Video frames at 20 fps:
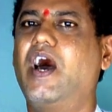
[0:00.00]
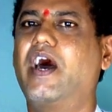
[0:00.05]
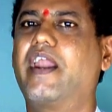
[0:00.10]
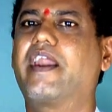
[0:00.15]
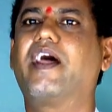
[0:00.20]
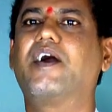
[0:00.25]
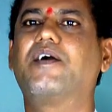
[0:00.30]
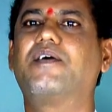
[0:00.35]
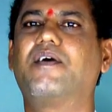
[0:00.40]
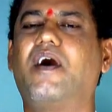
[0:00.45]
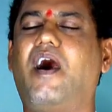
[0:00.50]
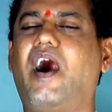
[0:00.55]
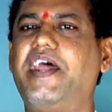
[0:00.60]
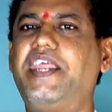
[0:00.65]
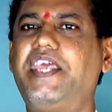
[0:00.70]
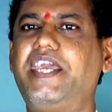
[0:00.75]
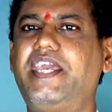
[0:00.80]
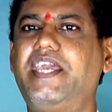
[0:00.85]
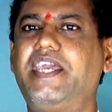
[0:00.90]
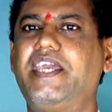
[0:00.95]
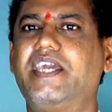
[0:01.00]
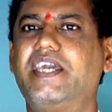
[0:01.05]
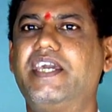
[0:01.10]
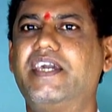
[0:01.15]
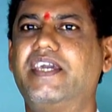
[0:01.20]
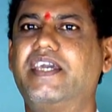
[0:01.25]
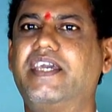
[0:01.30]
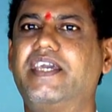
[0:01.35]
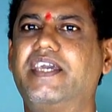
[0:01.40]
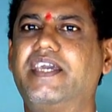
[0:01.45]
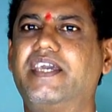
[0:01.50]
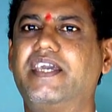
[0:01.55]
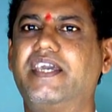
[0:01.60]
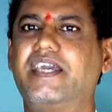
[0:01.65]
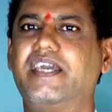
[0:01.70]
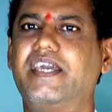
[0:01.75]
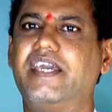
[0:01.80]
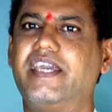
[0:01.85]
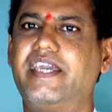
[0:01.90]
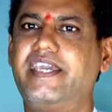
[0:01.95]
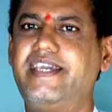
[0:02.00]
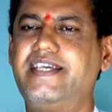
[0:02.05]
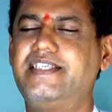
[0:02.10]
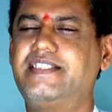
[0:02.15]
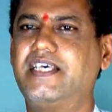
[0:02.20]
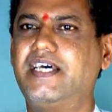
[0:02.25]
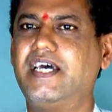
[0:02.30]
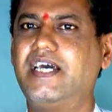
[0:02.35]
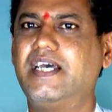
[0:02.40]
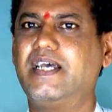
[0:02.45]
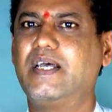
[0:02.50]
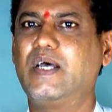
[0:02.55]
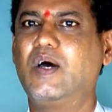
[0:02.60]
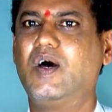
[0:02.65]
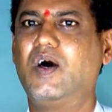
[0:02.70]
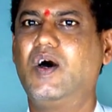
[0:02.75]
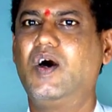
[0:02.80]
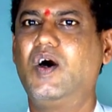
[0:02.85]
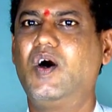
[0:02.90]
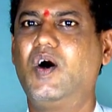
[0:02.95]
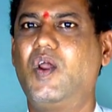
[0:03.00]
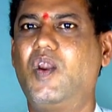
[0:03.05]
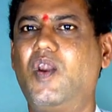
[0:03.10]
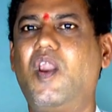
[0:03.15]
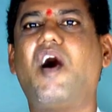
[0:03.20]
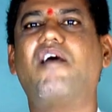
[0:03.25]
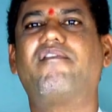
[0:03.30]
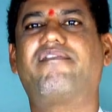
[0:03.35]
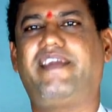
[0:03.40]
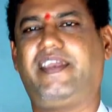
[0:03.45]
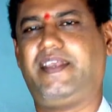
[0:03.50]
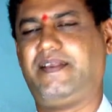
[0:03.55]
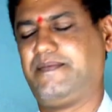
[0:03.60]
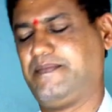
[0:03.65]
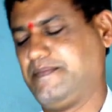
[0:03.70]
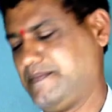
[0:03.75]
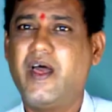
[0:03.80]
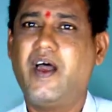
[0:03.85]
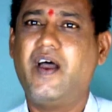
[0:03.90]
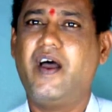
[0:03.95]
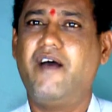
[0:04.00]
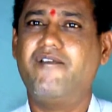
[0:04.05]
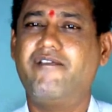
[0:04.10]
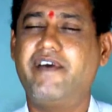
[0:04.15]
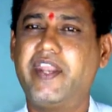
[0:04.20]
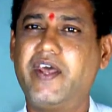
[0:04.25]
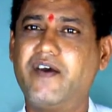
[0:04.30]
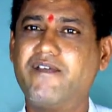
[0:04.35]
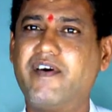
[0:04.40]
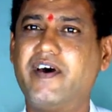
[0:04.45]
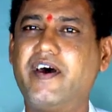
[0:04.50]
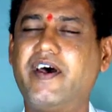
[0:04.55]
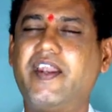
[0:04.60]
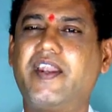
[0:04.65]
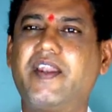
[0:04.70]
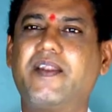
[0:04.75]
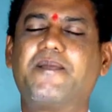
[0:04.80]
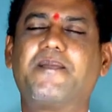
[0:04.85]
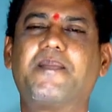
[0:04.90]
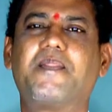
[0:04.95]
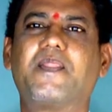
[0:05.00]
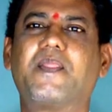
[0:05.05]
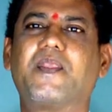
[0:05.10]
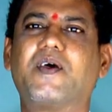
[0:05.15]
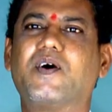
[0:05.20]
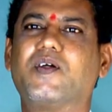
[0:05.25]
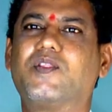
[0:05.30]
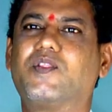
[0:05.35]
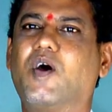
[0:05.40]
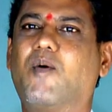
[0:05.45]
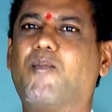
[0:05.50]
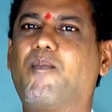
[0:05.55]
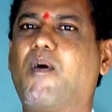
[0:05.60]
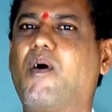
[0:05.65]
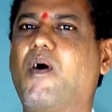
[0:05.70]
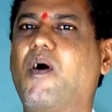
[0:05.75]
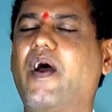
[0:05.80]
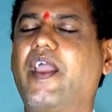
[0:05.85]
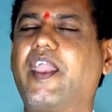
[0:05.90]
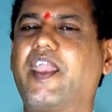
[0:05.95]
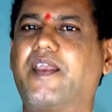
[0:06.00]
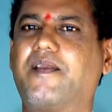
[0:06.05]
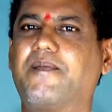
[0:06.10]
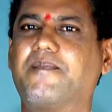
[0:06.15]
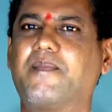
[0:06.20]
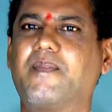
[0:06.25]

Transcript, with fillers: Hari is uh, laughing. Whenever the boy,